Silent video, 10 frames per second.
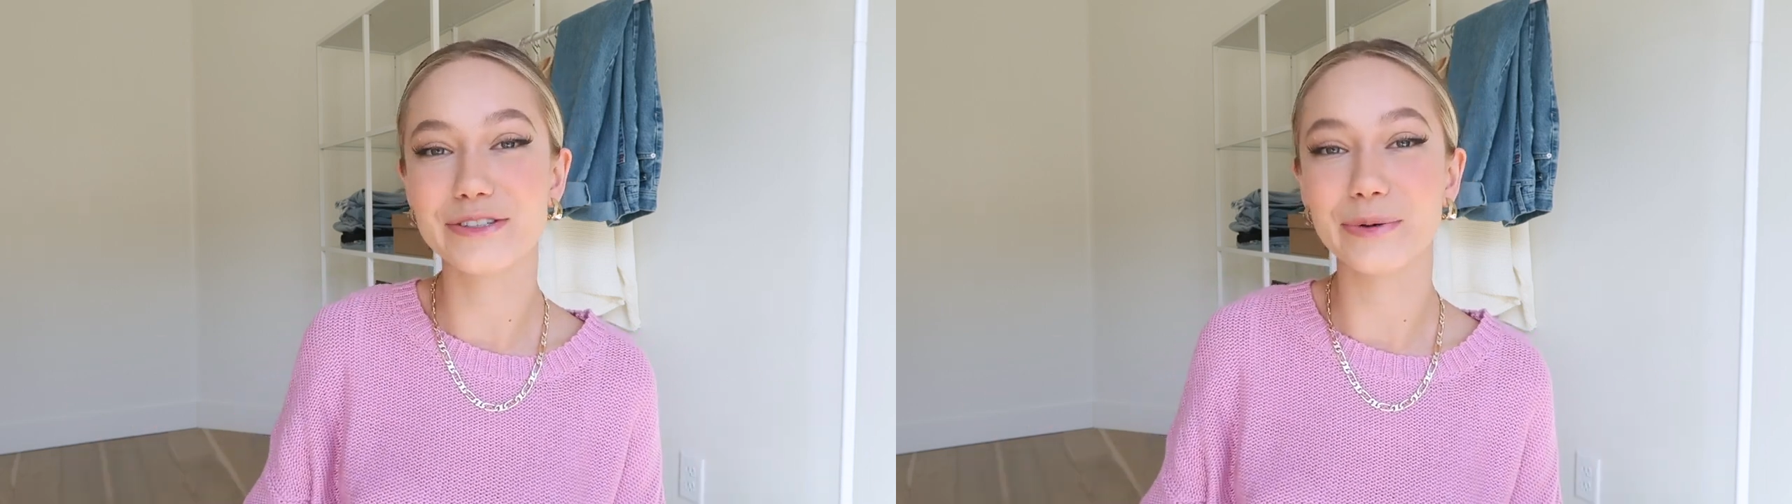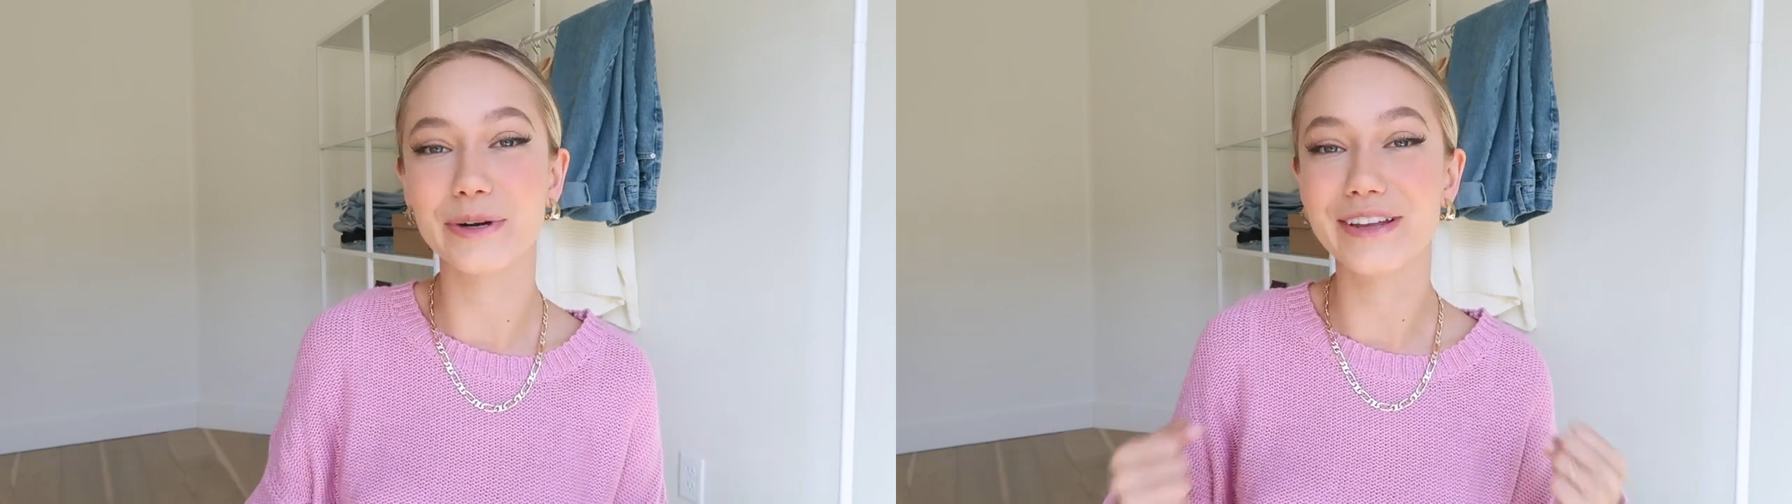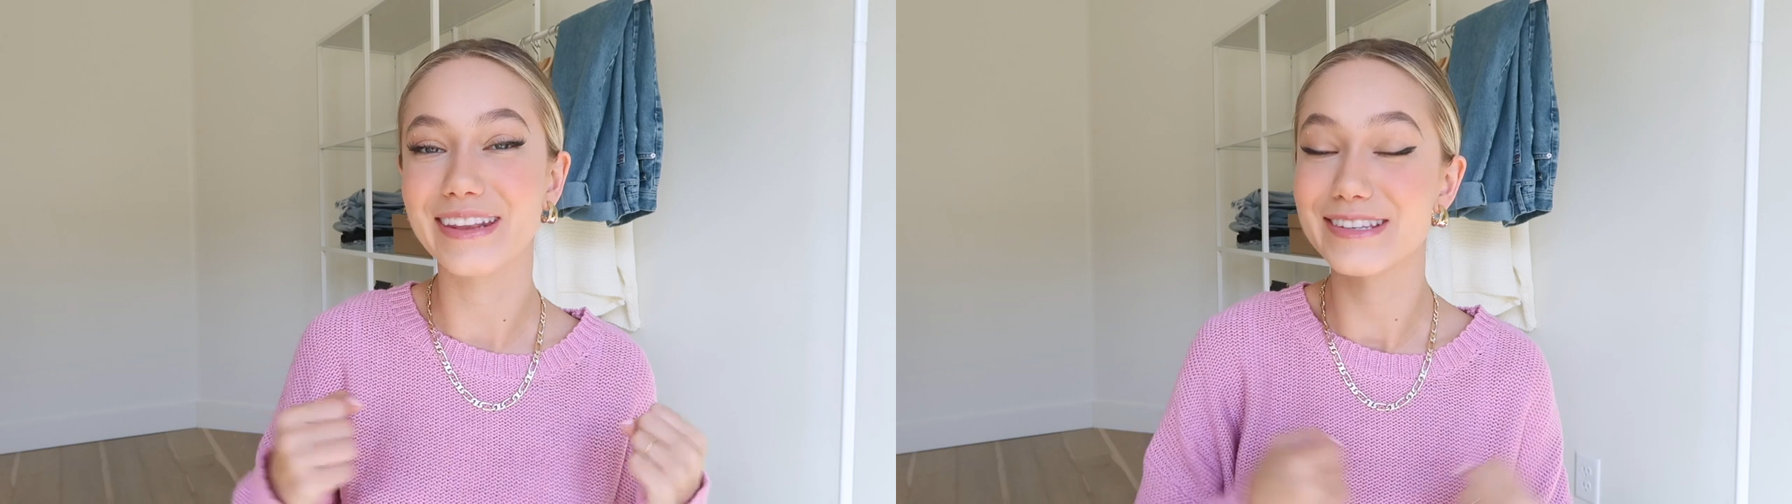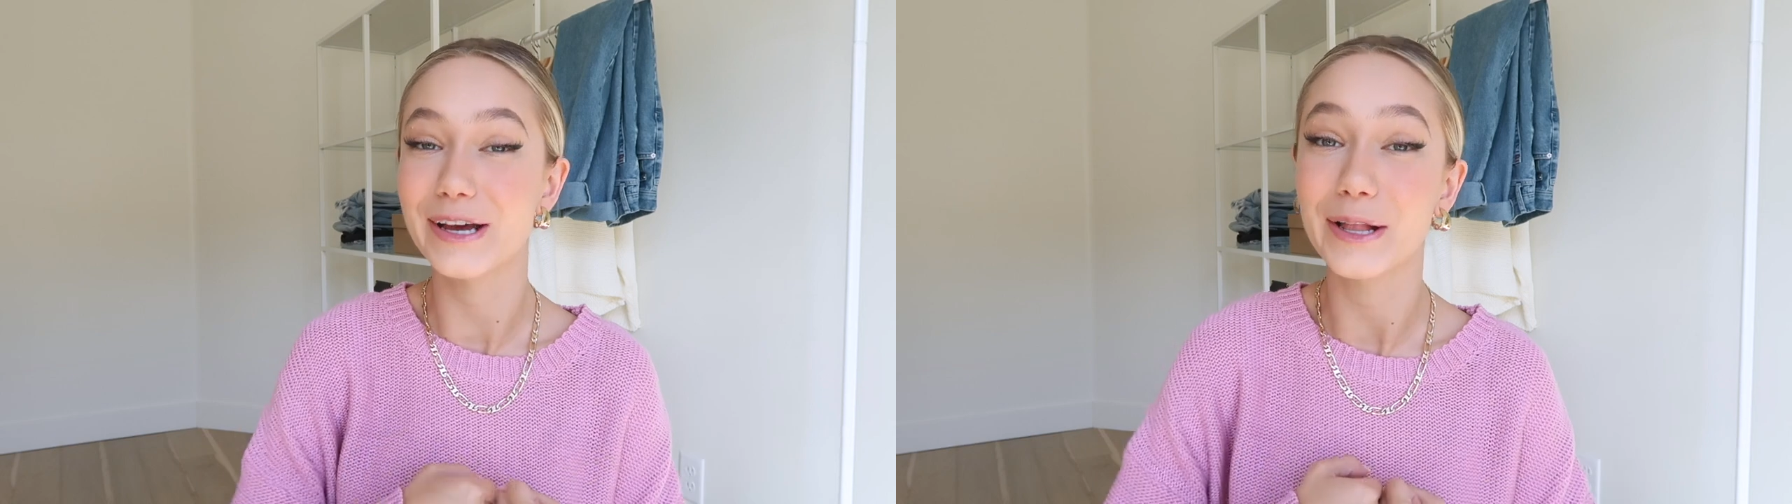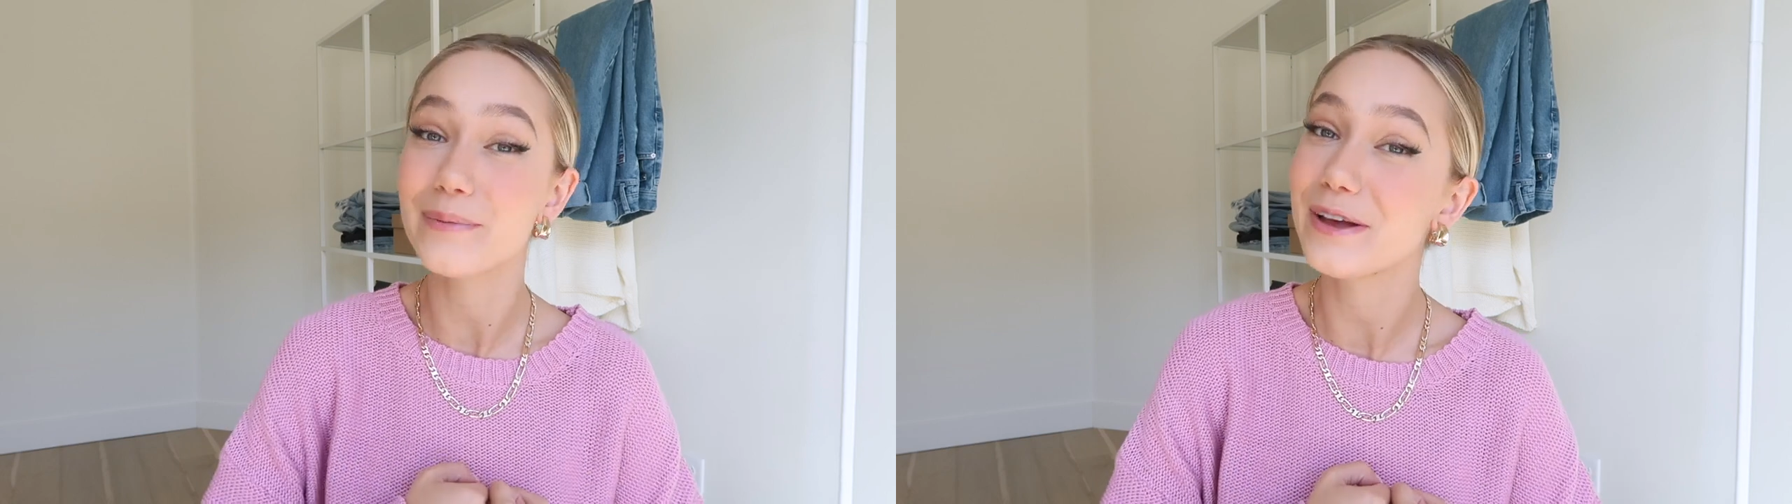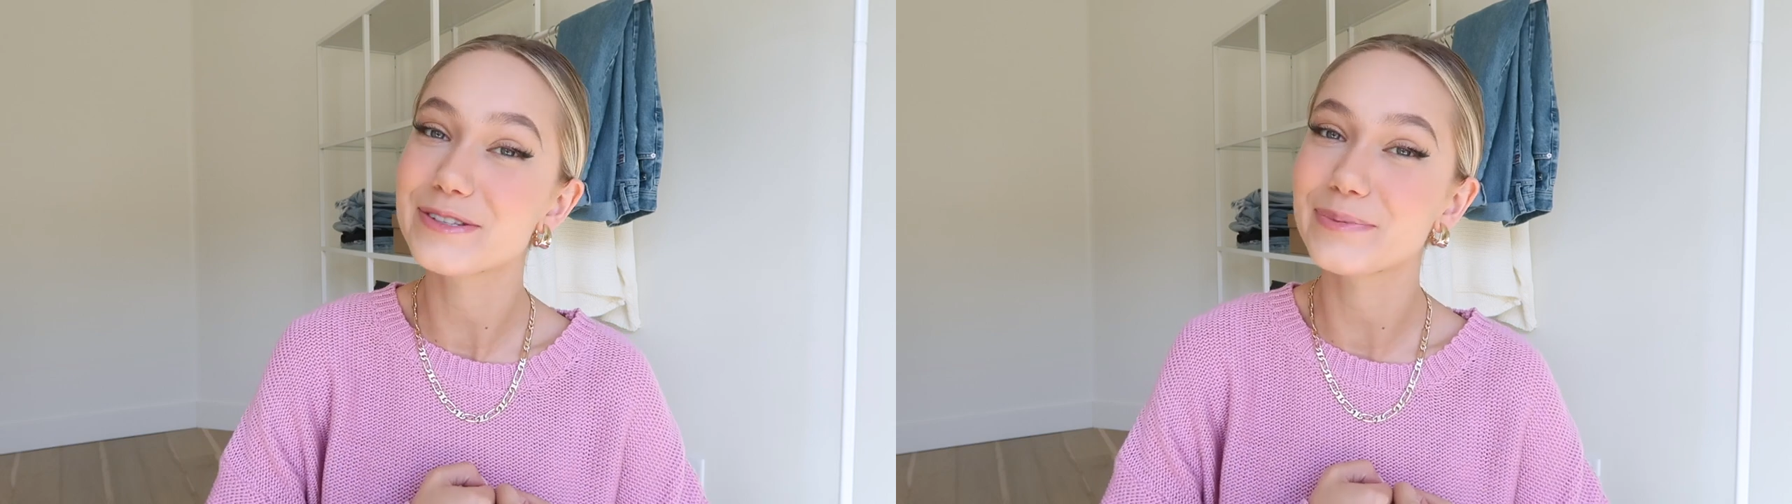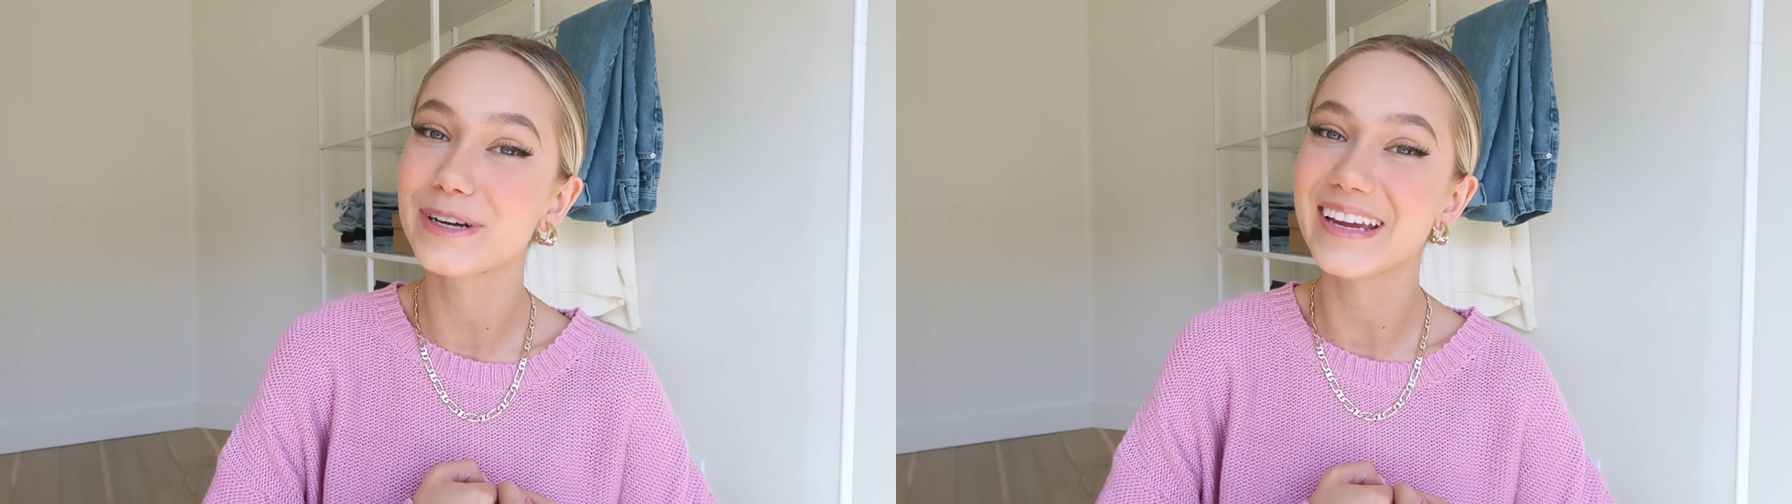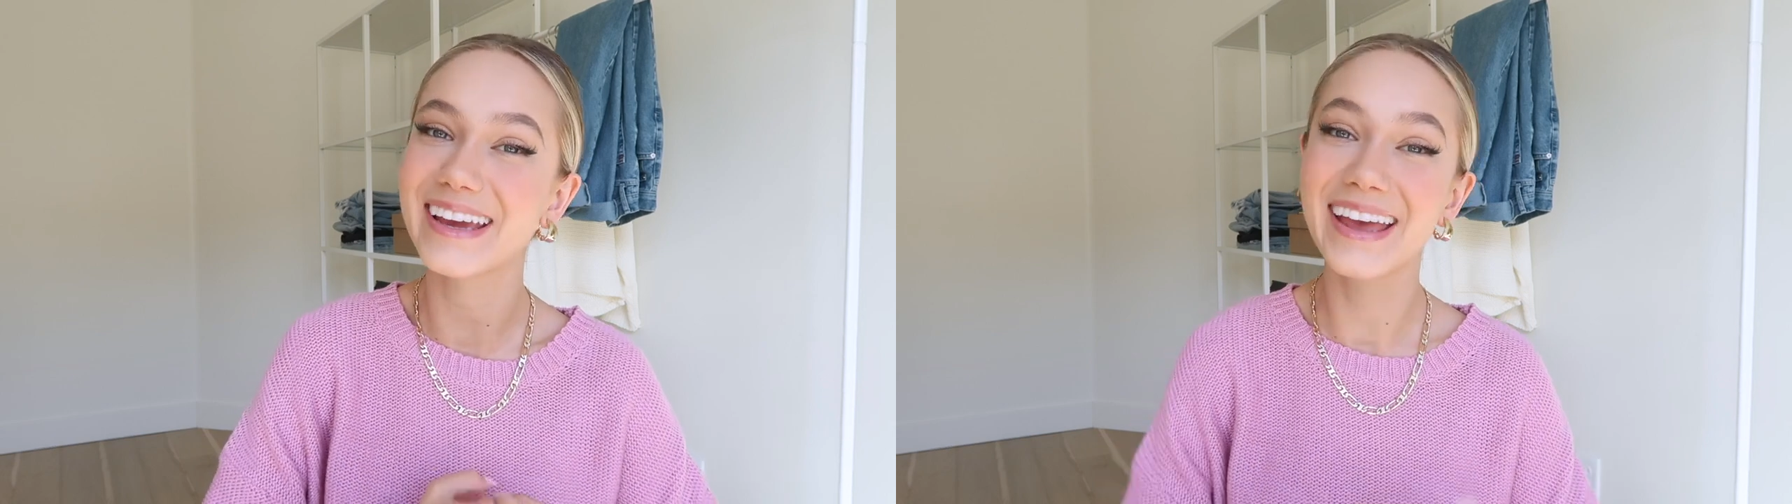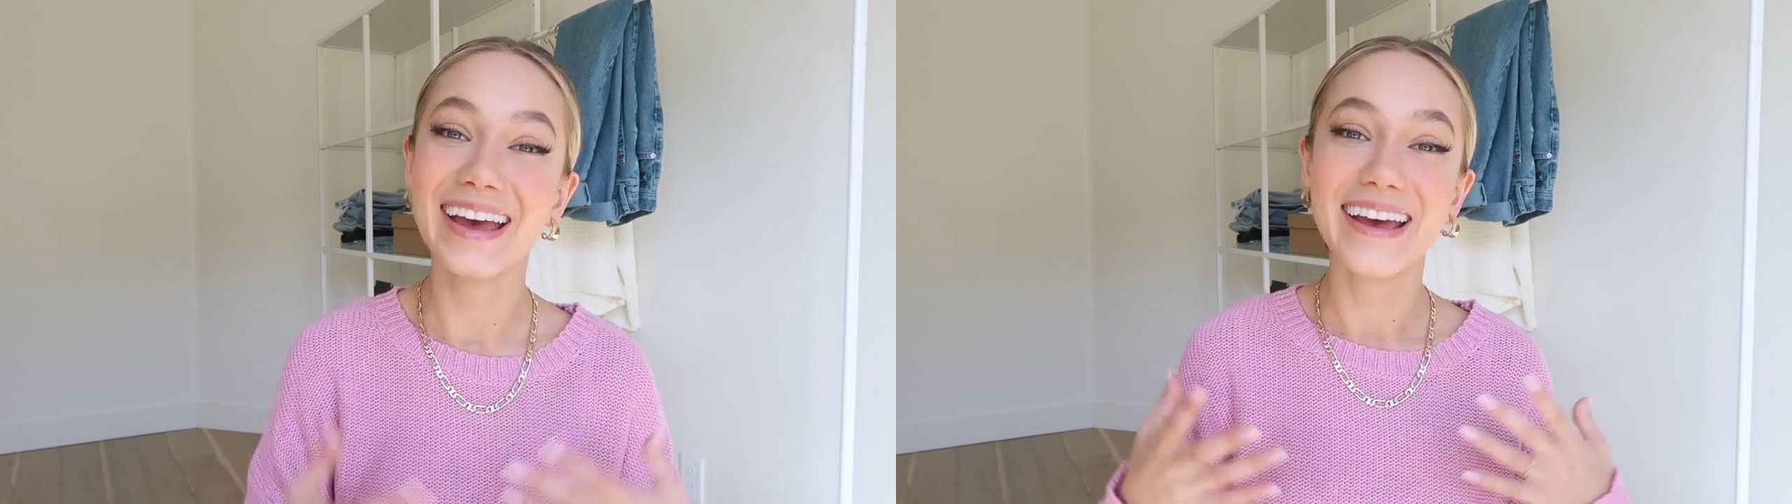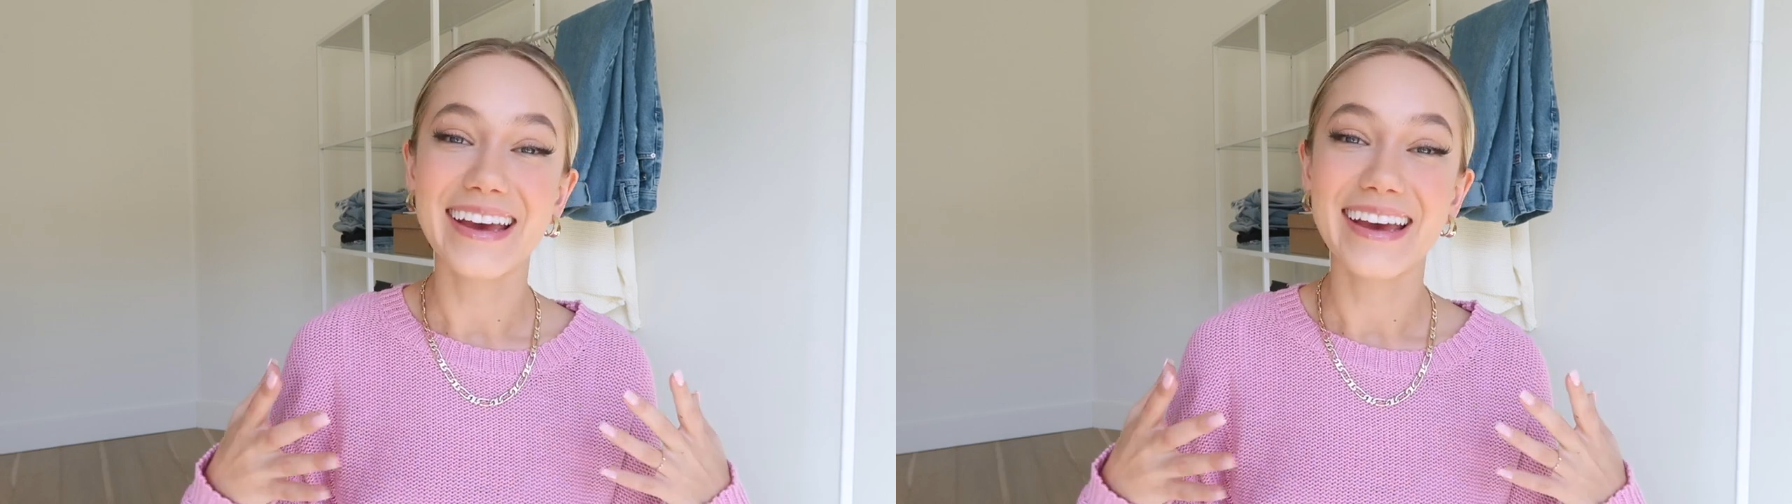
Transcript: store that is all about spring.